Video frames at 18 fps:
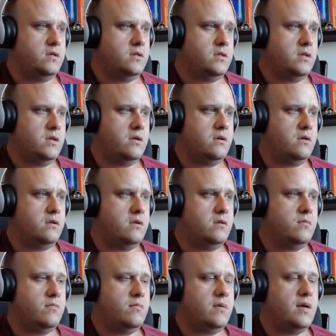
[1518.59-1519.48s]

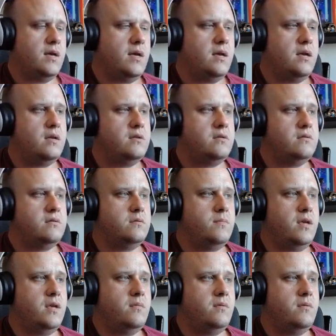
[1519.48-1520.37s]
Turn, man. You're
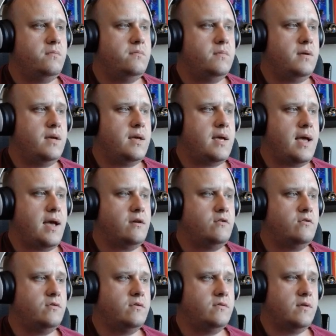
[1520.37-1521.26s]
making me very
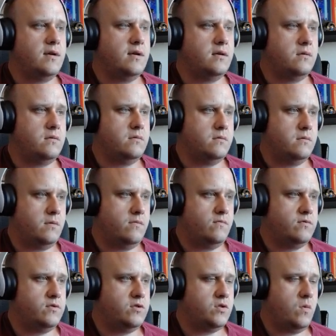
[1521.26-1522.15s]
angry right now.
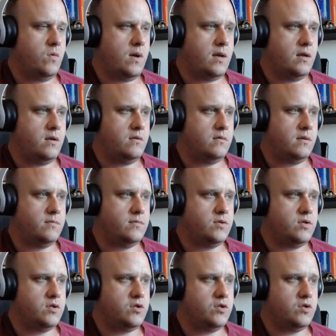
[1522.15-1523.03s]
I'm so angry. I'm
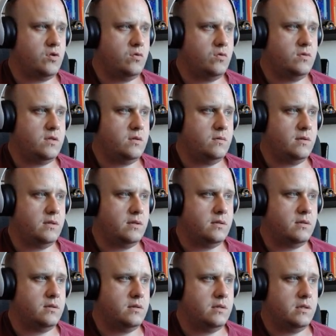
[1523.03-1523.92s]
so tilted.
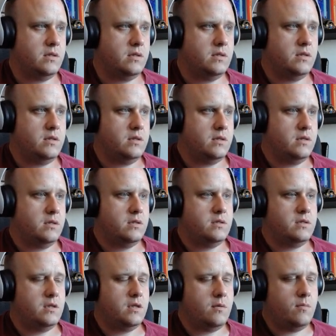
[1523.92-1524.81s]

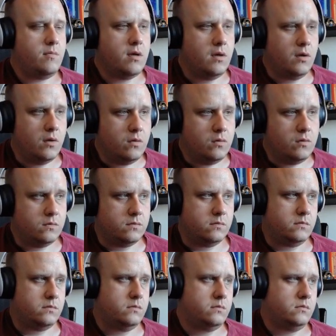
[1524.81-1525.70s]
Leave me alone.